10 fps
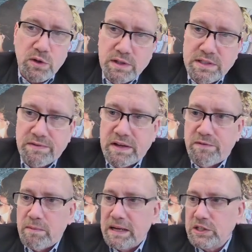source of
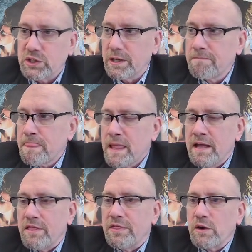information.
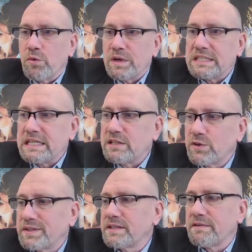That risky
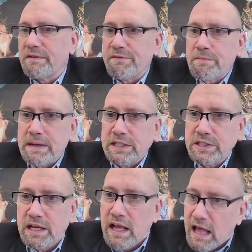sources of
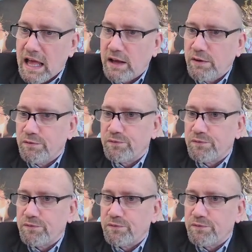information have